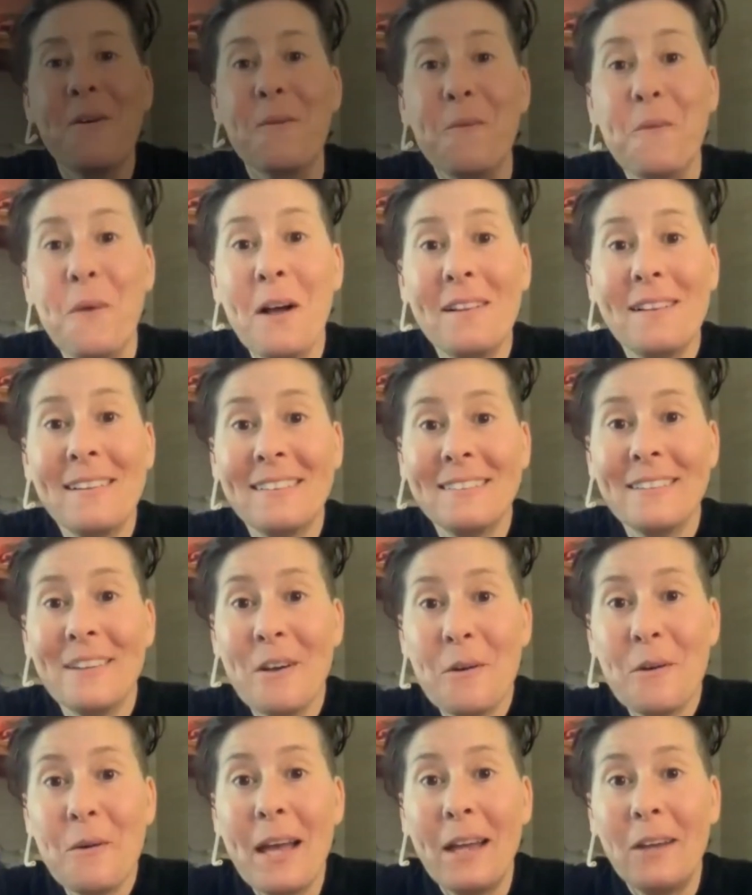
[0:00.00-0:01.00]
Well,
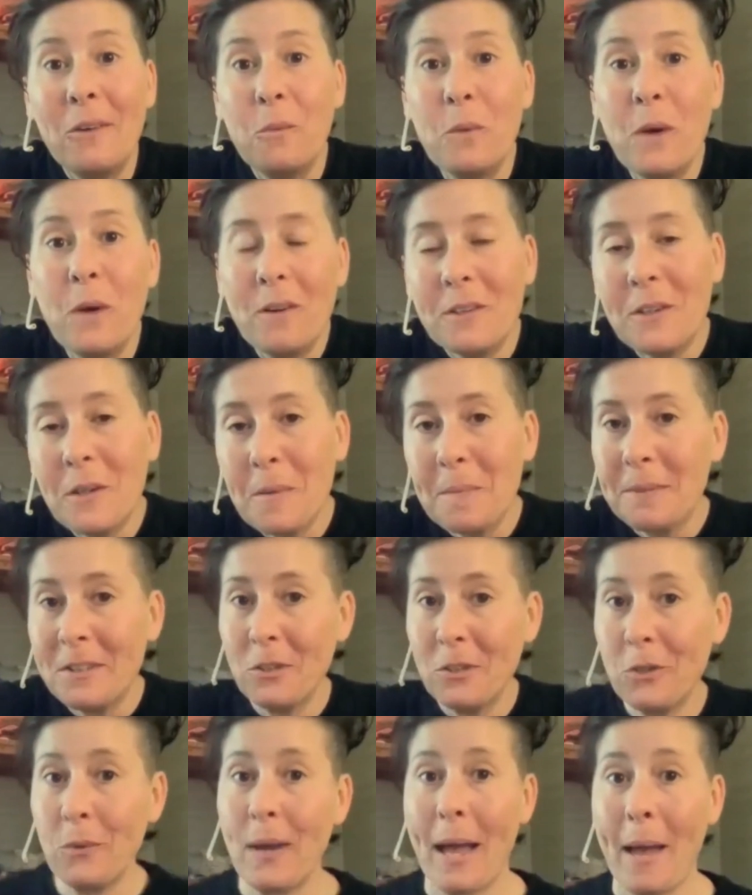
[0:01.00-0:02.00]
hello and welcome
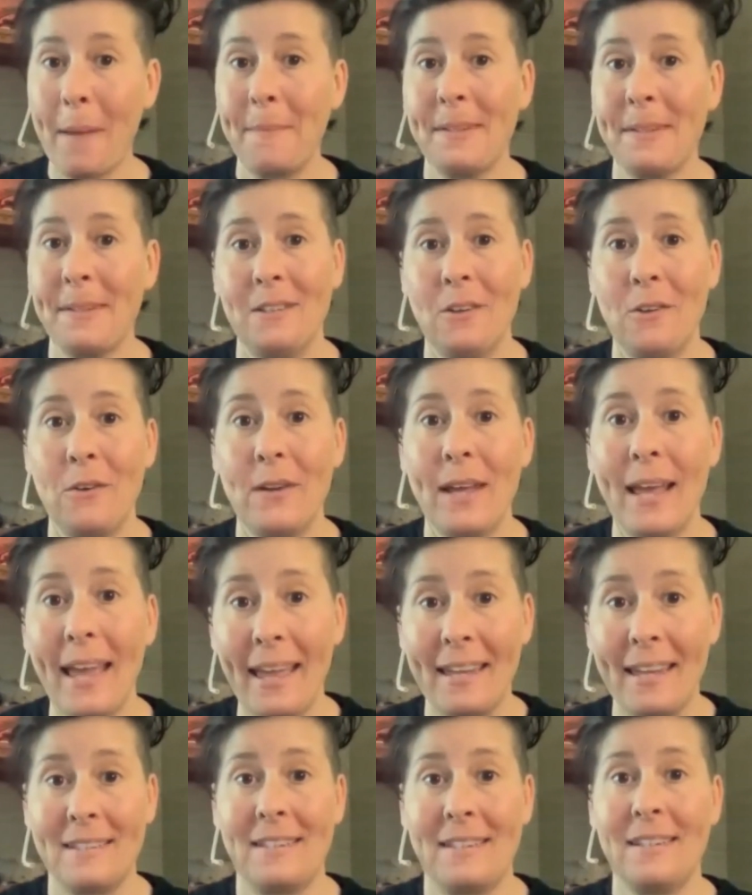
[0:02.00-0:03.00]
to episode
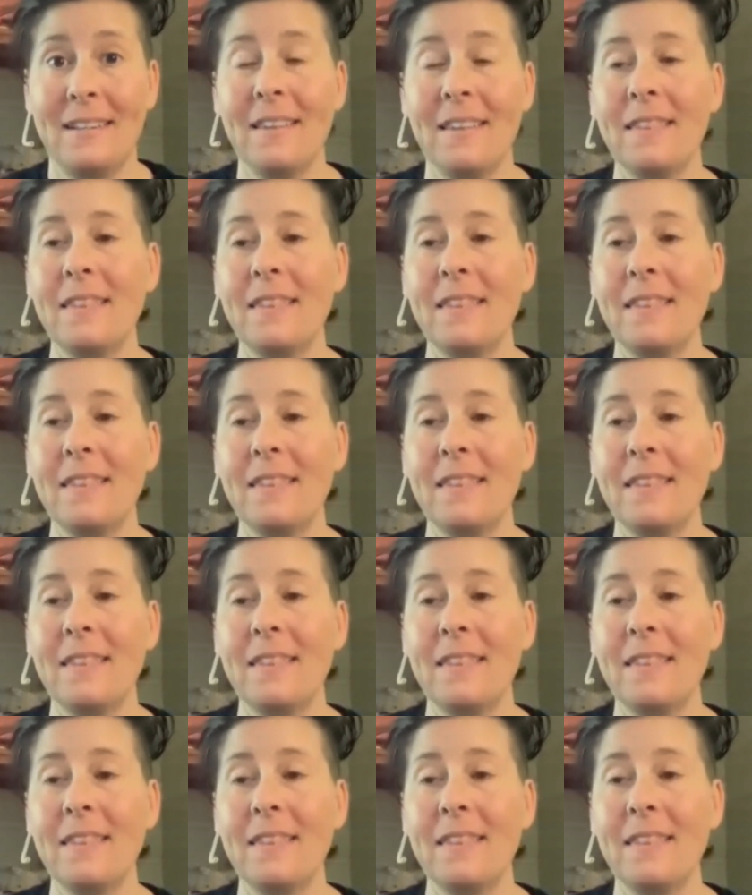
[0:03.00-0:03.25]
8.